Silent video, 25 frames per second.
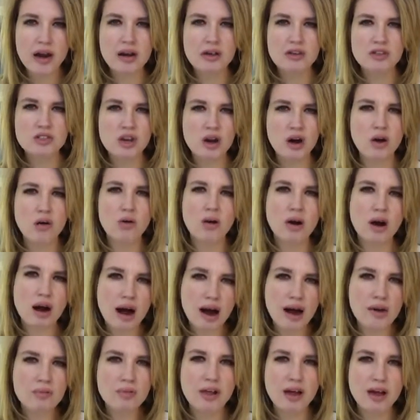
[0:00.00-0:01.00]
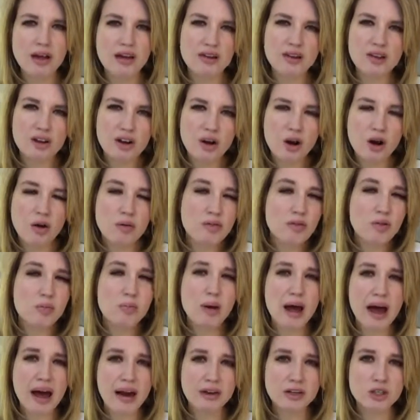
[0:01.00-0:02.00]
So I'm like, even
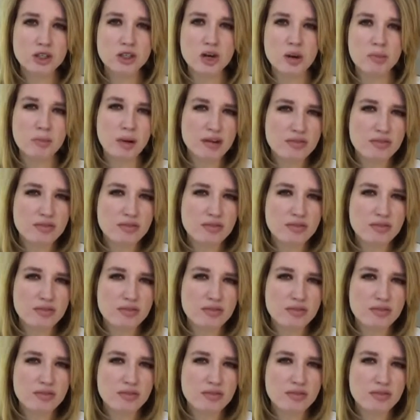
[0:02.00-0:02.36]
Battleship,